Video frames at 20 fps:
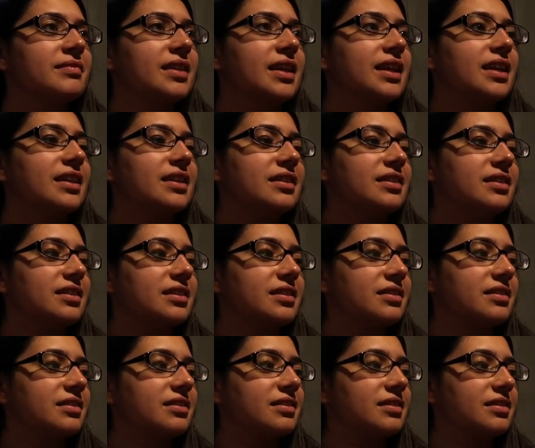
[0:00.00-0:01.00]
And
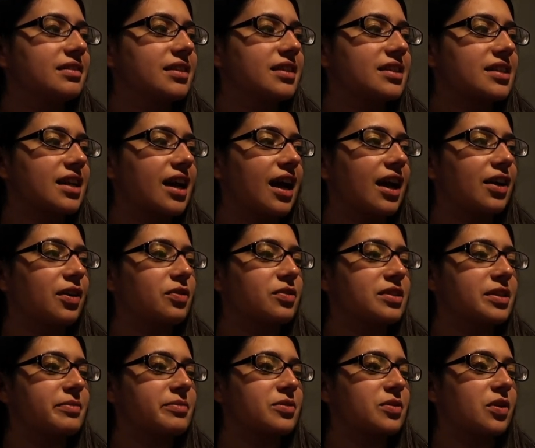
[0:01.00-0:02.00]
this guy who
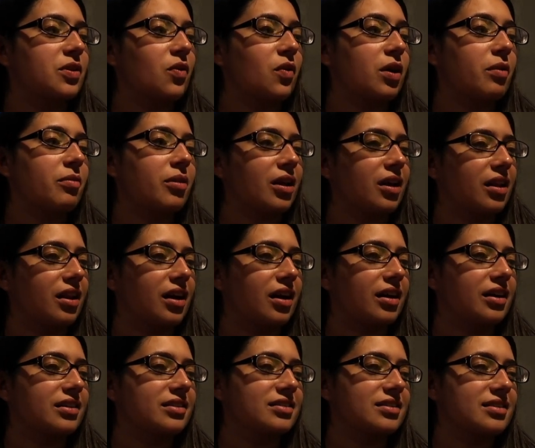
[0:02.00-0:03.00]
seems to annoy me a
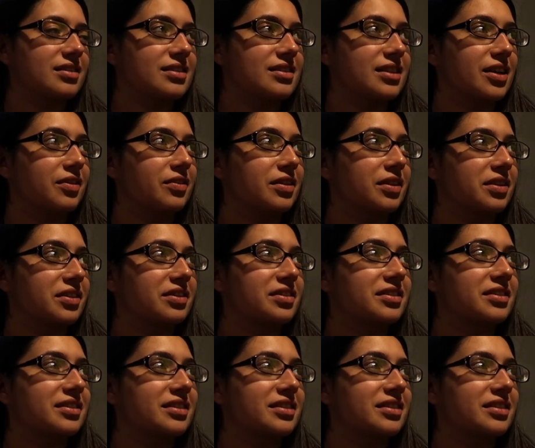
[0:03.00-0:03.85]
lot is down here.